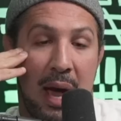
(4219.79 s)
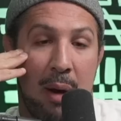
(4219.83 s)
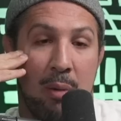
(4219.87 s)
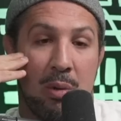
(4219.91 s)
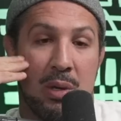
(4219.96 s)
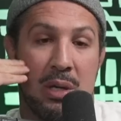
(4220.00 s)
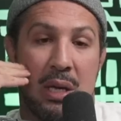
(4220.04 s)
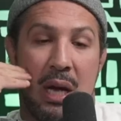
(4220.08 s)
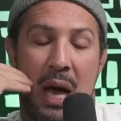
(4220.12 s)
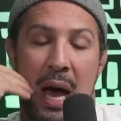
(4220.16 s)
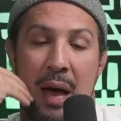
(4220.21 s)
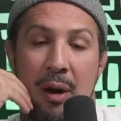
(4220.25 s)
That
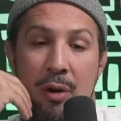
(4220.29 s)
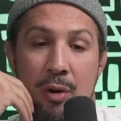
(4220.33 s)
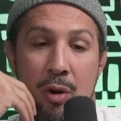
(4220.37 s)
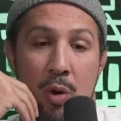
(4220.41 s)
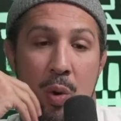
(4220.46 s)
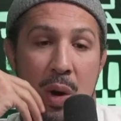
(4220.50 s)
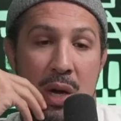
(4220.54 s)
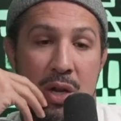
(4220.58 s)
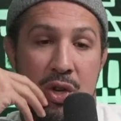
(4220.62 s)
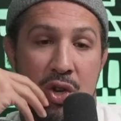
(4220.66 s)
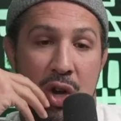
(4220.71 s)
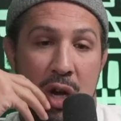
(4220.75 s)
was I don't
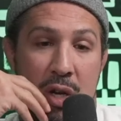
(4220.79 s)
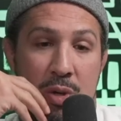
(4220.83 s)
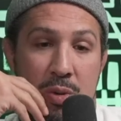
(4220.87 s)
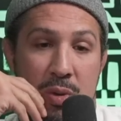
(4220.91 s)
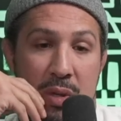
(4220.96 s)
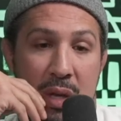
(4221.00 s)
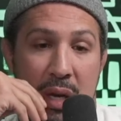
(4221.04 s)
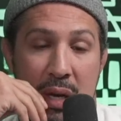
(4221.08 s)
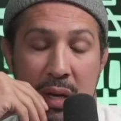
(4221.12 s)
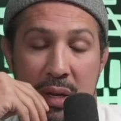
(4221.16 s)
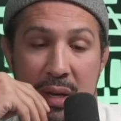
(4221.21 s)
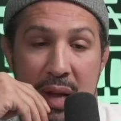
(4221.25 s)
know what Josh
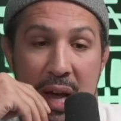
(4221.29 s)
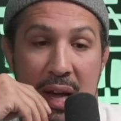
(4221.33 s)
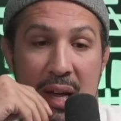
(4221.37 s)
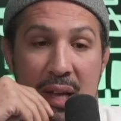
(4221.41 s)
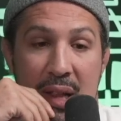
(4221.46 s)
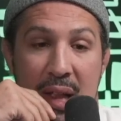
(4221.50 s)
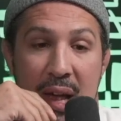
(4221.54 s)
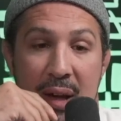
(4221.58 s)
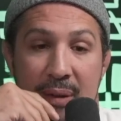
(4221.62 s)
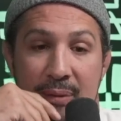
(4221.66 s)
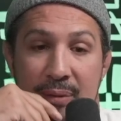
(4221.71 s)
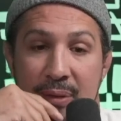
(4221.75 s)
was thinking
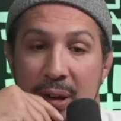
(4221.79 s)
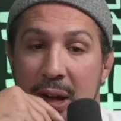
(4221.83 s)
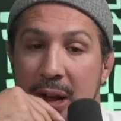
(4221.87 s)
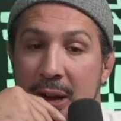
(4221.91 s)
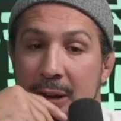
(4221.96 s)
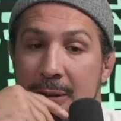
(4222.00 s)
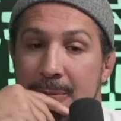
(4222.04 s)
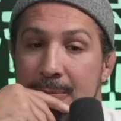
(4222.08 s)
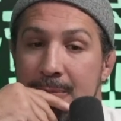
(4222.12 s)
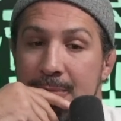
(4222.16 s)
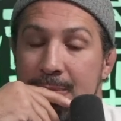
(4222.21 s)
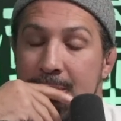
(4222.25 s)
taking that
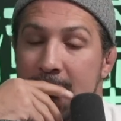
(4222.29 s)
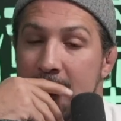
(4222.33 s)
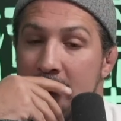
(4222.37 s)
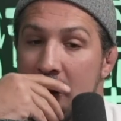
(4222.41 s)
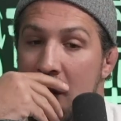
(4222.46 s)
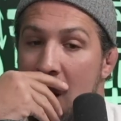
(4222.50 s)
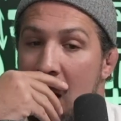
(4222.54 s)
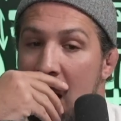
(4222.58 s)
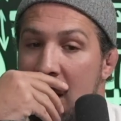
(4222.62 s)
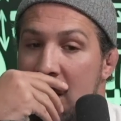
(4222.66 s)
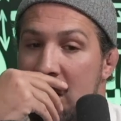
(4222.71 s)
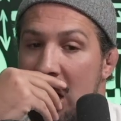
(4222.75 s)
fight.
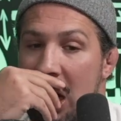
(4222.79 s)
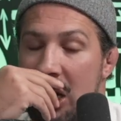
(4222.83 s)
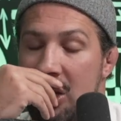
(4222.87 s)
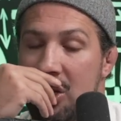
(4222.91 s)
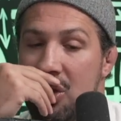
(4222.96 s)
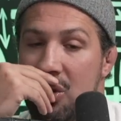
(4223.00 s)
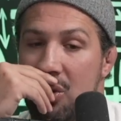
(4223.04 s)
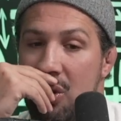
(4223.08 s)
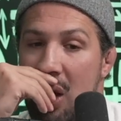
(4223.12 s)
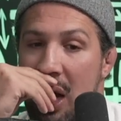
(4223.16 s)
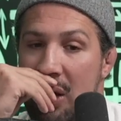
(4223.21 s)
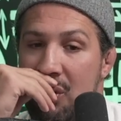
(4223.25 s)
You know, I, I
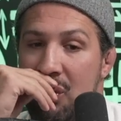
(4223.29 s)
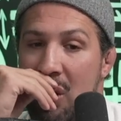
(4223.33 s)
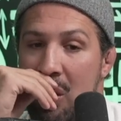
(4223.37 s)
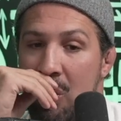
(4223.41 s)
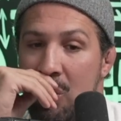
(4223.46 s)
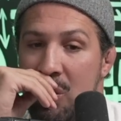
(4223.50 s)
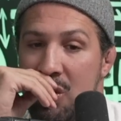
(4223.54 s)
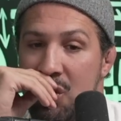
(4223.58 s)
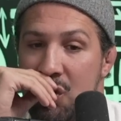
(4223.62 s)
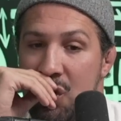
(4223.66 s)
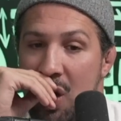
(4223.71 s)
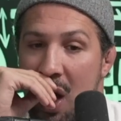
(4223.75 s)
I
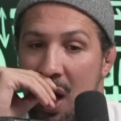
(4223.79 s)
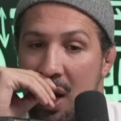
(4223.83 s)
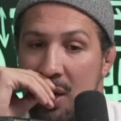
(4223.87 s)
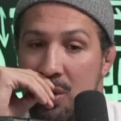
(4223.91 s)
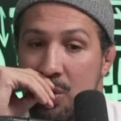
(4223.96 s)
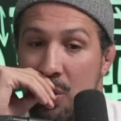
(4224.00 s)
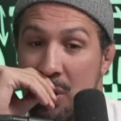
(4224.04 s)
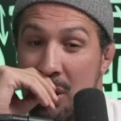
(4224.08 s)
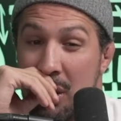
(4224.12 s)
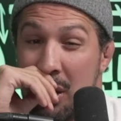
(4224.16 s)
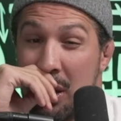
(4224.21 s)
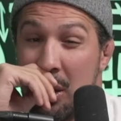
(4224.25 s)
trained with
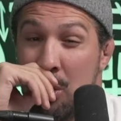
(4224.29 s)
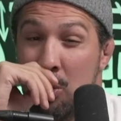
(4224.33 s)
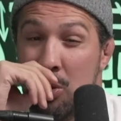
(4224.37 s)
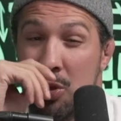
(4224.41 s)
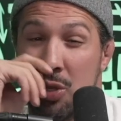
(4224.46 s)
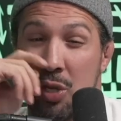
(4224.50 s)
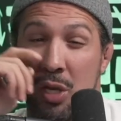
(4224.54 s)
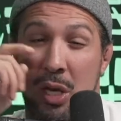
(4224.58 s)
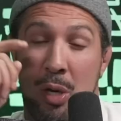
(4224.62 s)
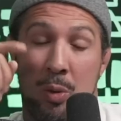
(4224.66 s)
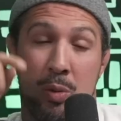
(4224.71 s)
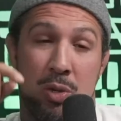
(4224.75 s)
Josh when he
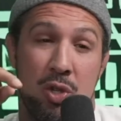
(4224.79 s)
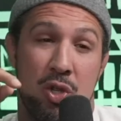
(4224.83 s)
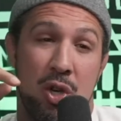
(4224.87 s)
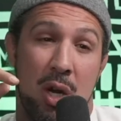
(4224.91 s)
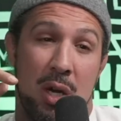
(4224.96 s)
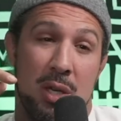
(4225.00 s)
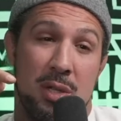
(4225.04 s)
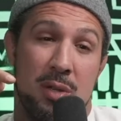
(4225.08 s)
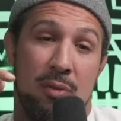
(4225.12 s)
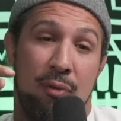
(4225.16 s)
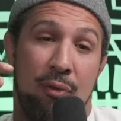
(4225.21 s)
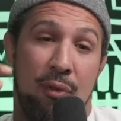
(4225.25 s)
was he was
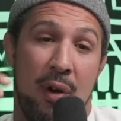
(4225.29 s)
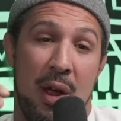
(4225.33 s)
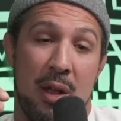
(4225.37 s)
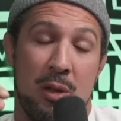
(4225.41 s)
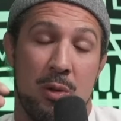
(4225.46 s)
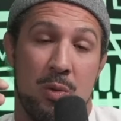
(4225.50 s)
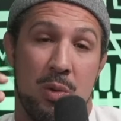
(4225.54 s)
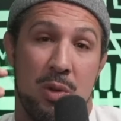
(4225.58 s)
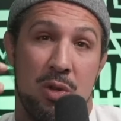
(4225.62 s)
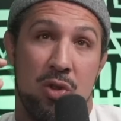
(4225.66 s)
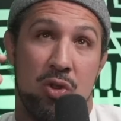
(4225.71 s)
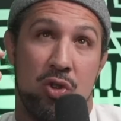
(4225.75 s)
just
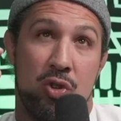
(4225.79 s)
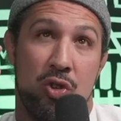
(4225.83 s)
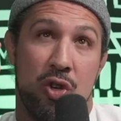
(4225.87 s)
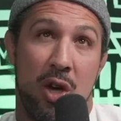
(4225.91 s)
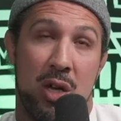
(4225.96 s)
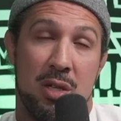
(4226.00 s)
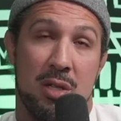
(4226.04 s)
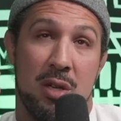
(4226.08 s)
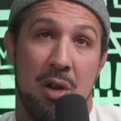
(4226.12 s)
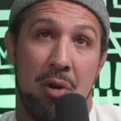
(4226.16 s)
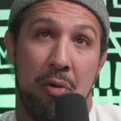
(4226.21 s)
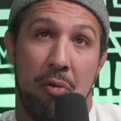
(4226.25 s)
friends with
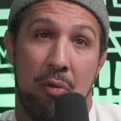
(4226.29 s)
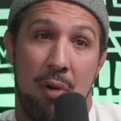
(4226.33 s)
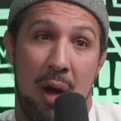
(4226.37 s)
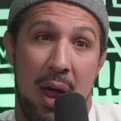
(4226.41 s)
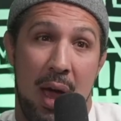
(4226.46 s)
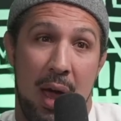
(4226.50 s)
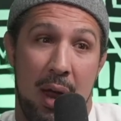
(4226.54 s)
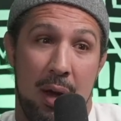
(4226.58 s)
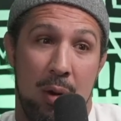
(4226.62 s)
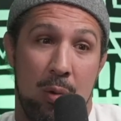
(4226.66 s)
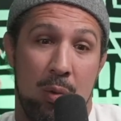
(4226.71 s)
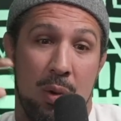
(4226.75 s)
Justin
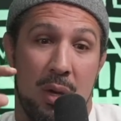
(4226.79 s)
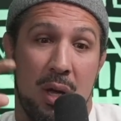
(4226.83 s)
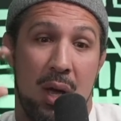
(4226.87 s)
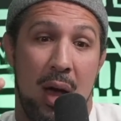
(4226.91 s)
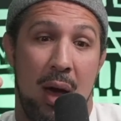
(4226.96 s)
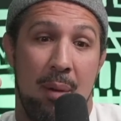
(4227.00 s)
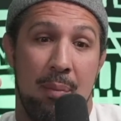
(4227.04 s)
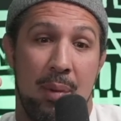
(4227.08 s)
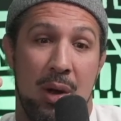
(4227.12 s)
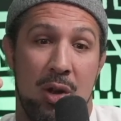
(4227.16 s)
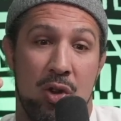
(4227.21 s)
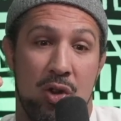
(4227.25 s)
Wren and would
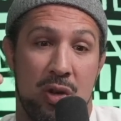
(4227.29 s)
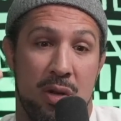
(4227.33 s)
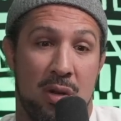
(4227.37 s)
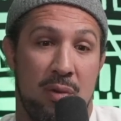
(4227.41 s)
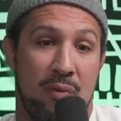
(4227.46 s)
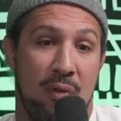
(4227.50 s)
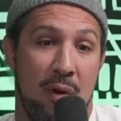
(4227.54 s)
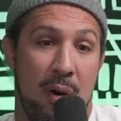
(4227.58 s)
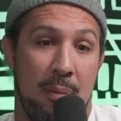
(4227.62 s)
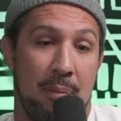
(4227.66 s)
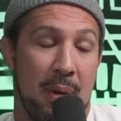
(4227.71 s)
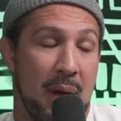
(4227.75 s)
come in
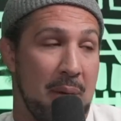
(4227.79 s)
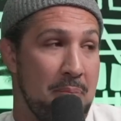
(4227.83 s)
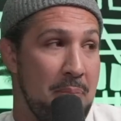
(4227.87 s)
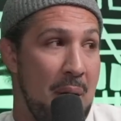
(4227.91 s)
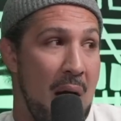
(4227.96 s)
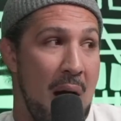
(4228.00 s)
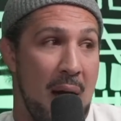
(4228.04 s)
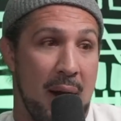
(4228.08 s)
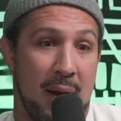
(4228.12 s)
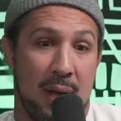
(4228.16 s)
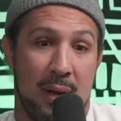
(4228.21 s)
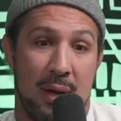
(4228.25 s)
just for a big
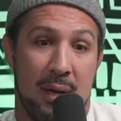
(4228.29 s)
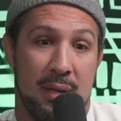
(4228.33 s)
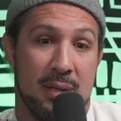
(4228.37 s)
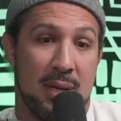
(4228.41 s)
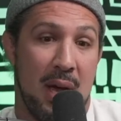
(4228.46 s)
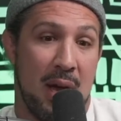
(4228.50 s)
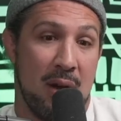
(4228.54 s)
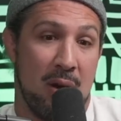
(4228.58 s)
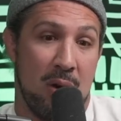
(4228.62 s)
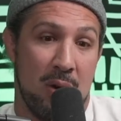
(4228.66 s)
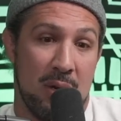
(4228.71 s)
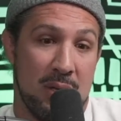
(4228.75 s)
body. Next
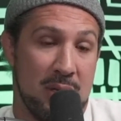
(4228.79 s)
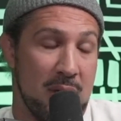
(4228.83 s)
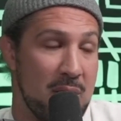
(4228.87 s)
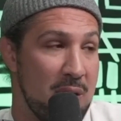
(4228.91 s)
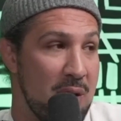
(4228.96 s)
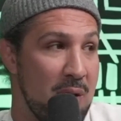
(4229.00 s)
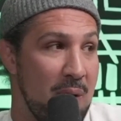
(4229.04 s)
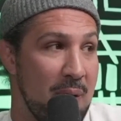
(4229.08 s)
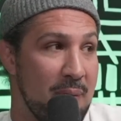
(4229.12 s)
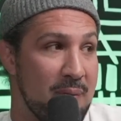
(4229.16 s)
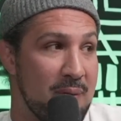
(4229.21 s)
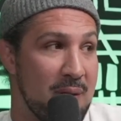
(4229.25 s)
thing I know, he's in
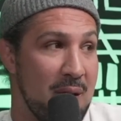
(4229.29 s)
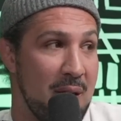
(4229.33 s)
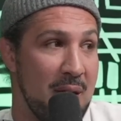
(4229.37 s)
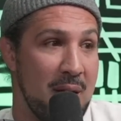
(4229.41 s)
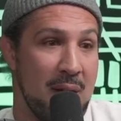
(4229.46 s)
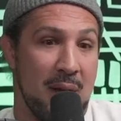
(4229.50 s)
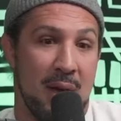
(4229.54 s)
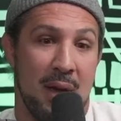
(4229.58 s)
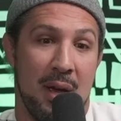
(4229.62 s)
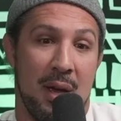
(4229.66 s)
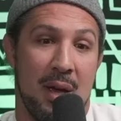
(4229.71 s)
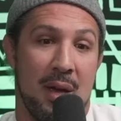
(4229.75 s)
the
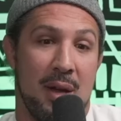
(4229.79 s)
UFC.